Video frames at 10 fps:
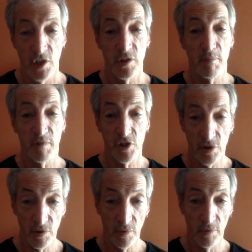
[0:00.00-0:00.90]
Number
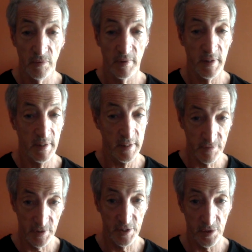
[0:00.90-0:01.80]
2, a
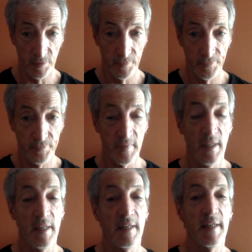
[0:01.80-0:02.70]
different issue,
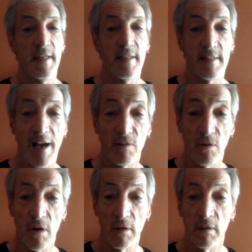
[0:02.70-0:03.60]
is how
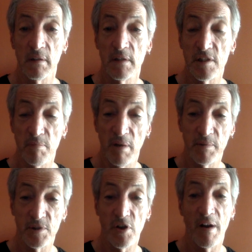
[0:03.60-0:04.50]
long does the
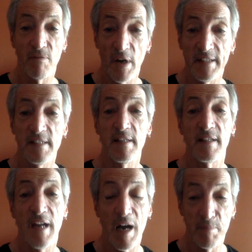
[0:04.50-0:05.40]
publisher have rights to the
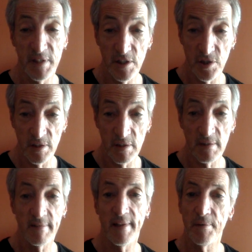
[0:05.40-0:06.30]
compositions
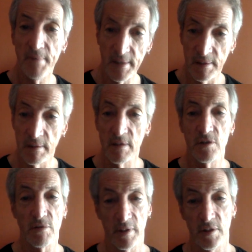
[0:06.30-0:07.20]
that are written
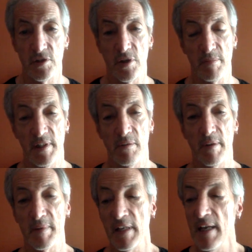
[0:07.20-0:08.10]
during the term of the
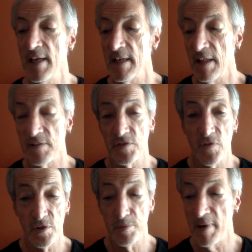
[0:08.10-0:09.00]
agreement? Now, this
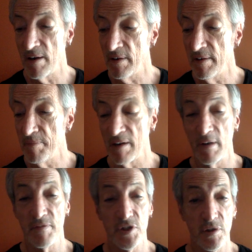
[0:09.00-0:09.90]
first paragraph,
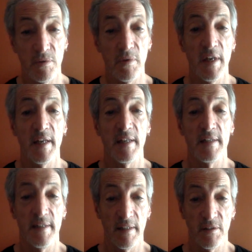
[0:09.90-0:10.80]
paragraph 2,
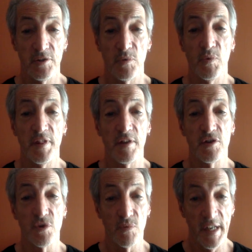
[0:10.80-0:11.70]
deals with the
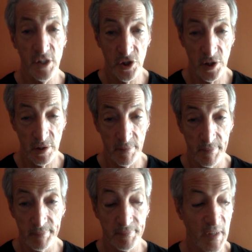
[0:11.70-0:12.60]
duration
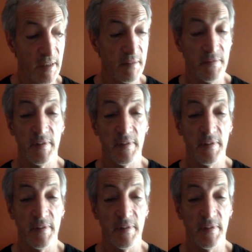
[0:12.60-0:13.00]
of